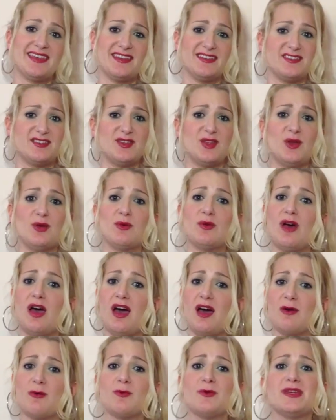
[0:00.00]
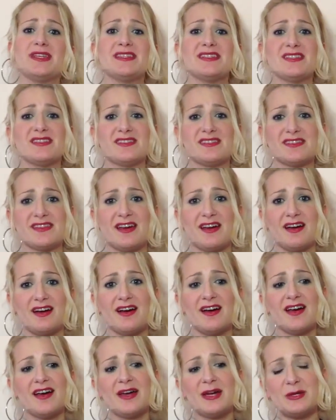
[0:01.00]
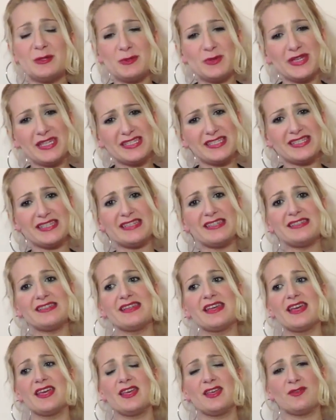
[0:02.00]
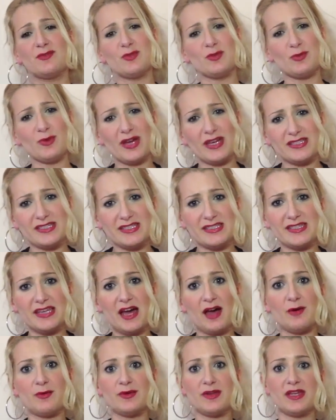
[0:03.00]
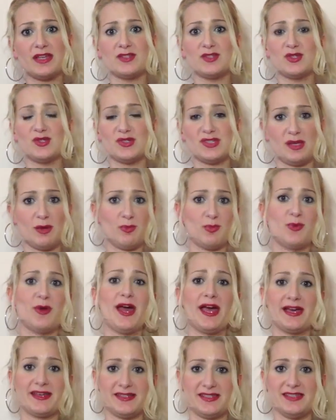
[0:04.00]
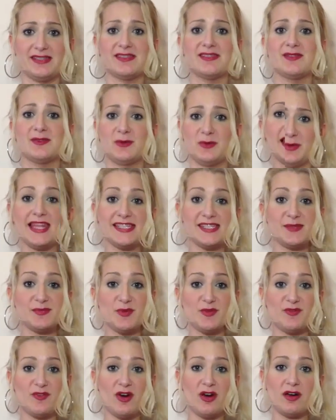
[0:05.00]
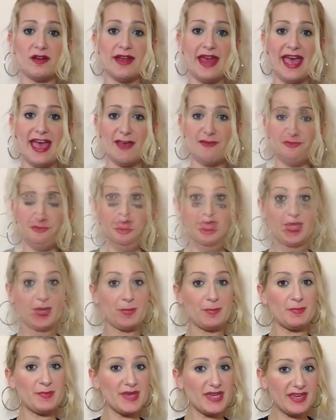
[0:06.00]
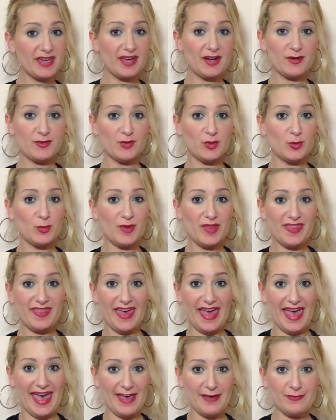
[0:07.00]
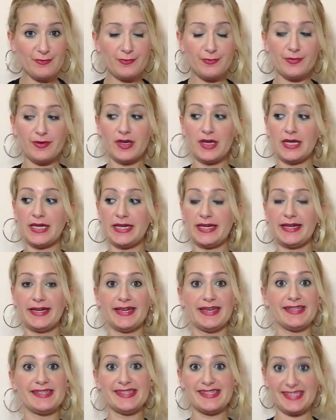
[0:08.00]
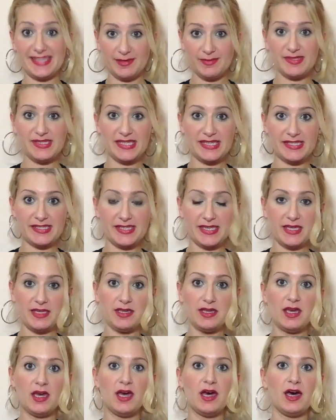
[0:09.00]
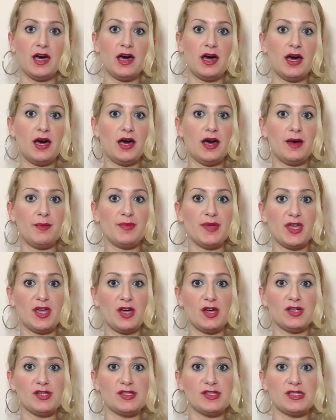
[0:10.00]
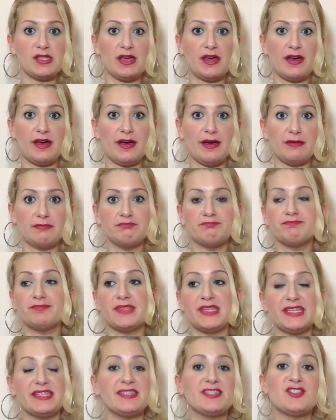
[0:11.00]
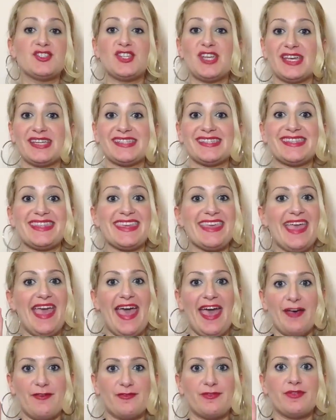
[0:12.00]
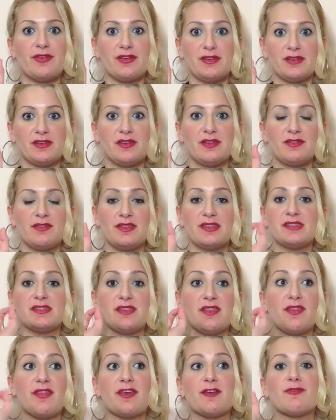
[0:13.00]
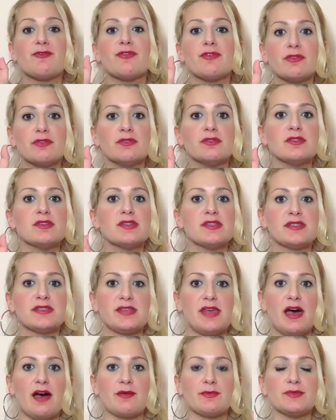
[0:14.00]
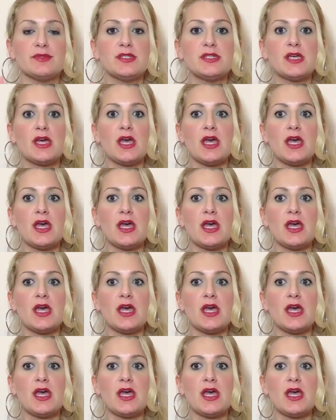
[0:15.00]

and know how it is written, if you write it down and do some practice. Right? Let's move on. F. Be careful with F. It seems easy because it is just the F, the foo sound,